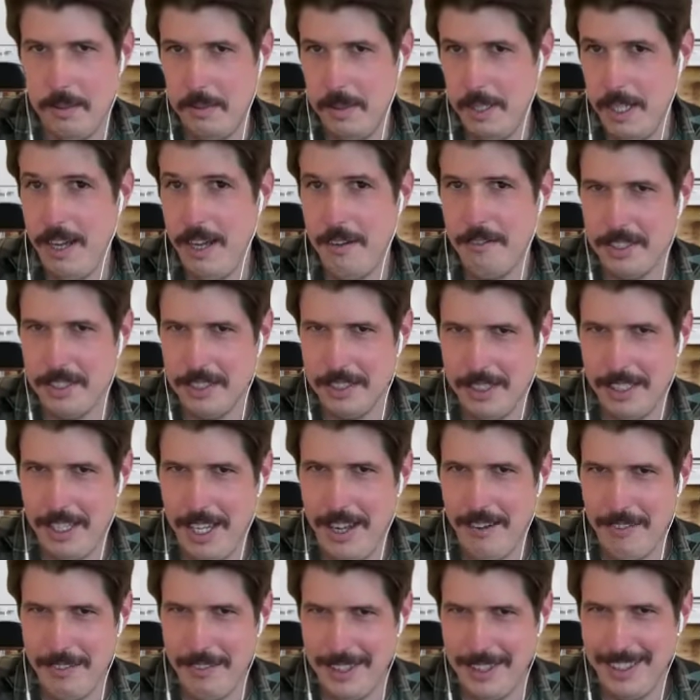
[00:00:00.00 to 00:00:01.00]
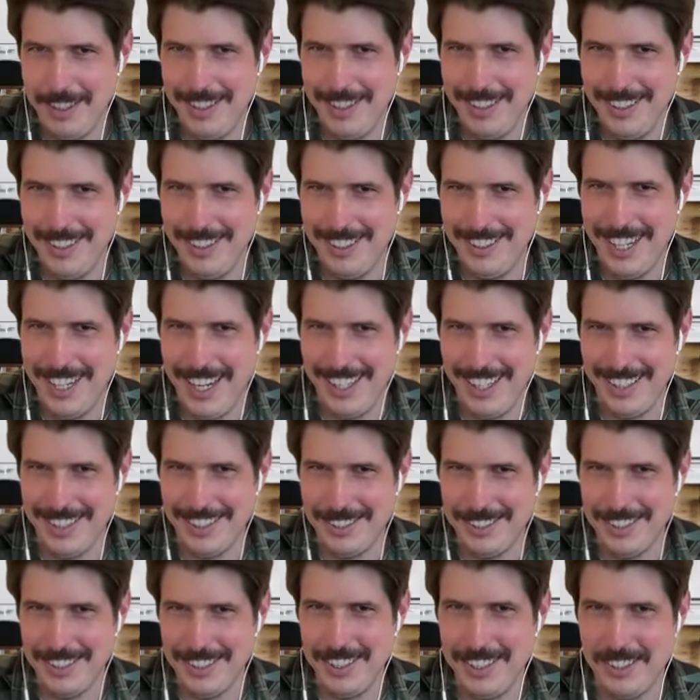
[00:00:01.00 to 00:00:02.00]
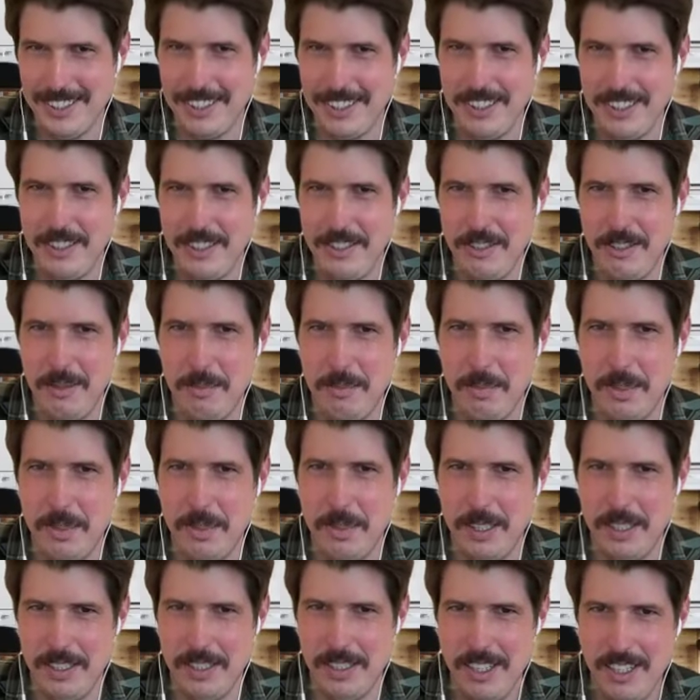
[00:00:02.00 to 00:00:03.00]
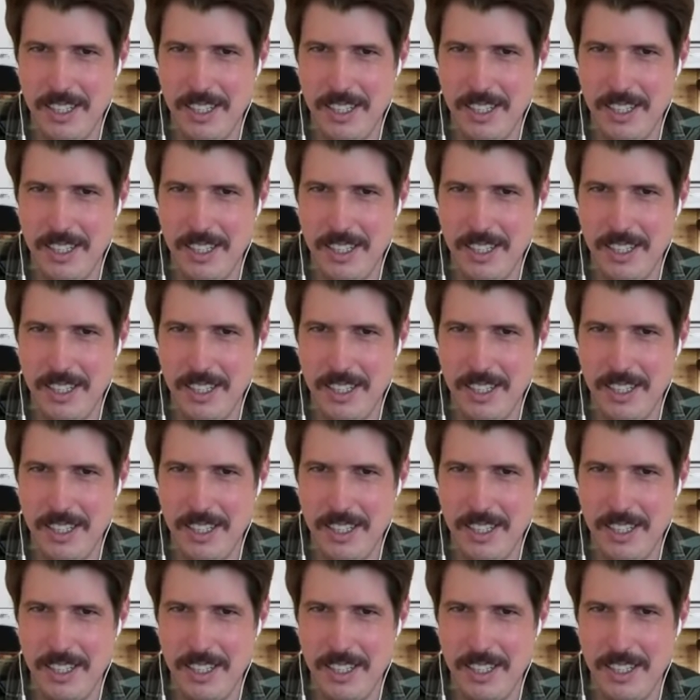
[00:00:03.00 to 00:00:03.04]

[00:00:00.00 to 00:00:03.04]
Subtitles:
I mean, obviously having the technical skills to do it, but